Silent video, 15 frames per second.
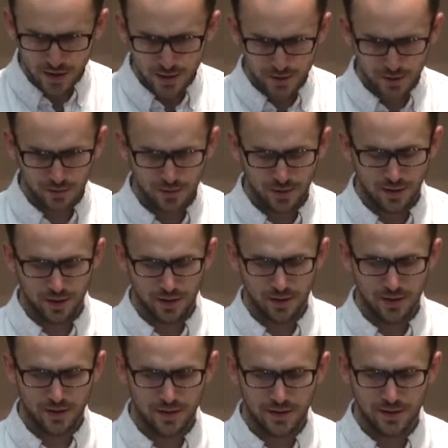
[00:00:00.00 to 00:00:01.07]
So
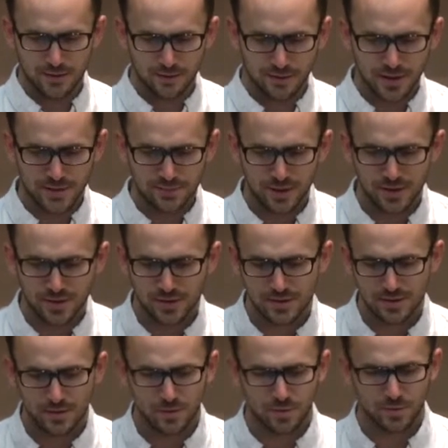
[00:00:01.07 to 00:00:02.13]
now the ROS bridge
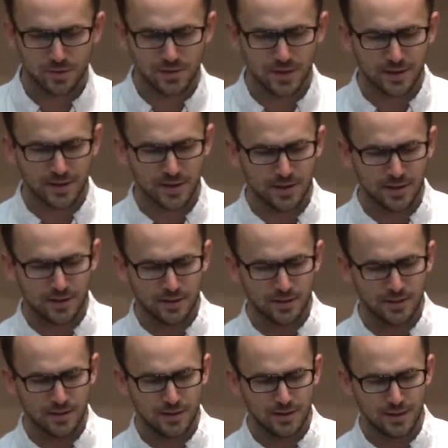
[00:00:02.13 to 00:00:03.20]
we're talking
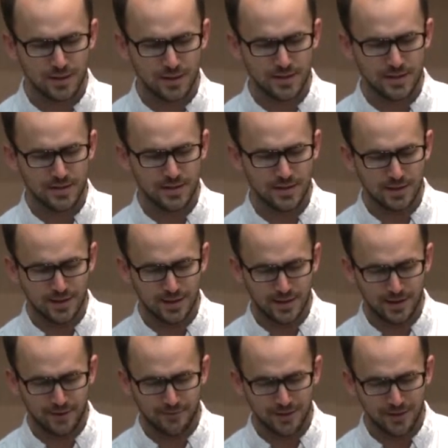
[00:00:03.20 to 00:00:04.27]
here is
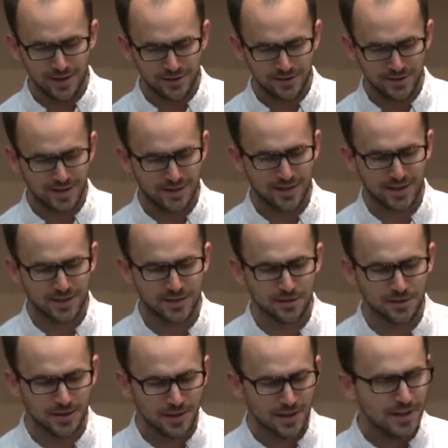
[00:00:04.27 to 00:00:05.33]
a very interesting thing.
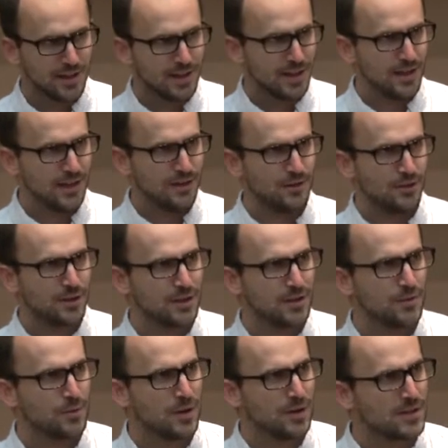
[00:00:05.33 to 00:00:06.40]
So
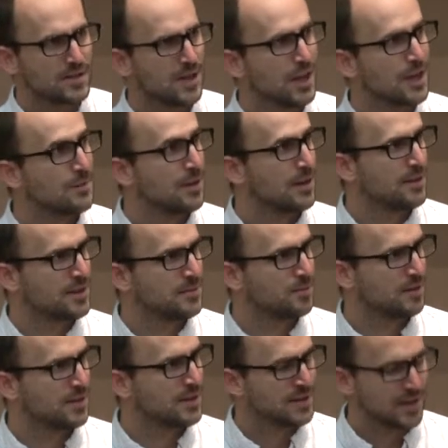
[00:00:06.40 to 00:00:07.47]
we heard a talk about it this
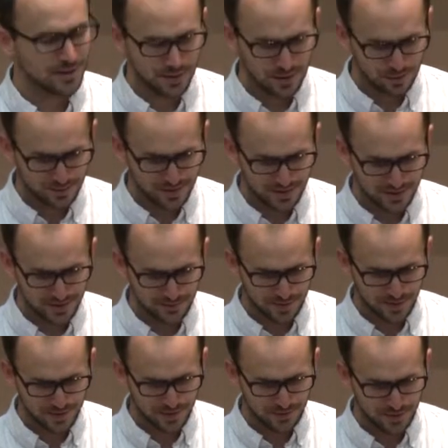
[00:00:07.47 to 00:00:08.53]
morning, so I won't mean to
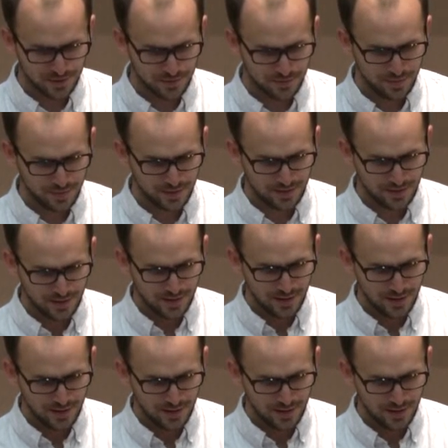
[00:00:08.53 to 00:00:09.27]
summarize too much, but